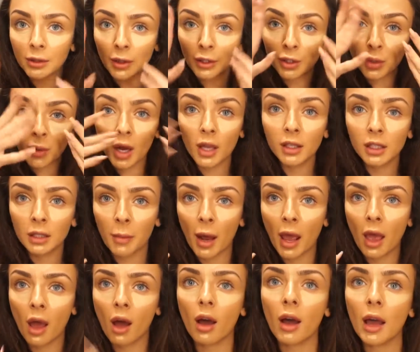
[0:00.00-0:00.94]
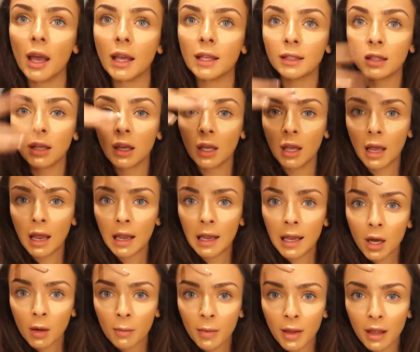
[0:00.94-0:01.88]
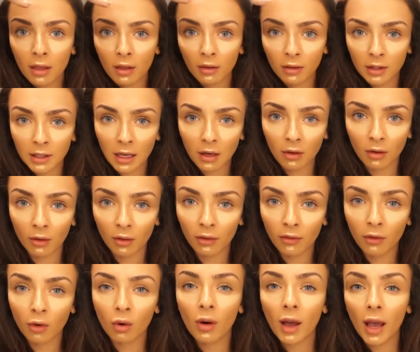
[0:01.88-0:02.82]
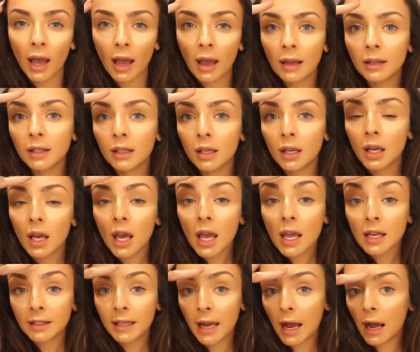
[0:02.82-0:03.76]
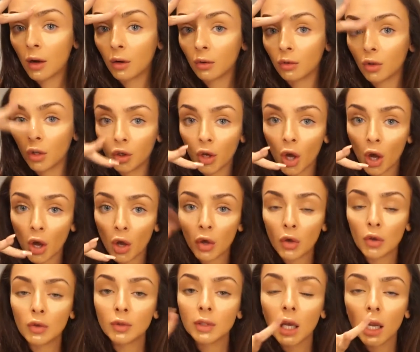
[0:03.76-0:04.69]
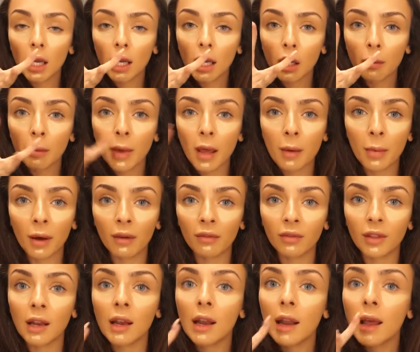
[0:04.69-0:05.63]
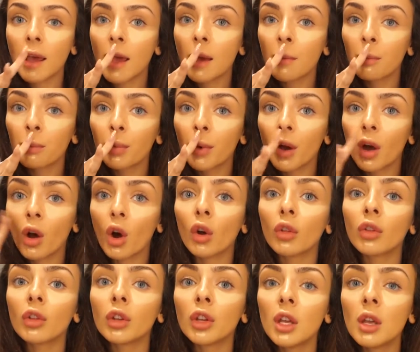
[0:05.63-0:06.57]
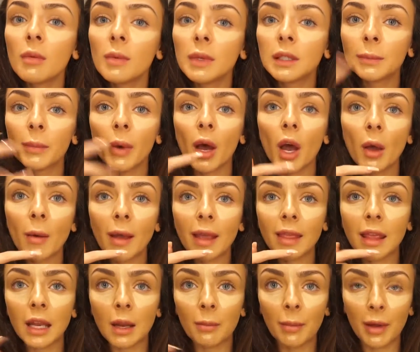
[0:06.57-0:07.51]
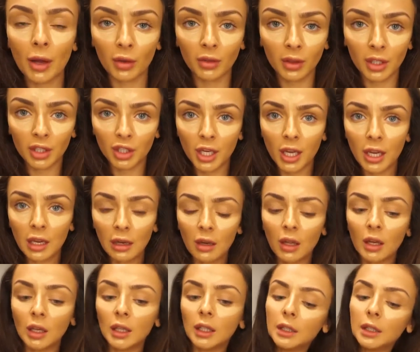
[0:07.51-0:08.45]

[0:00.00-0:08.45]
So I do under my eyes, a little bit in the centre of the forehead, down the nose, a little bit above the lip, on the cupid's bow, and then a bit on the chin.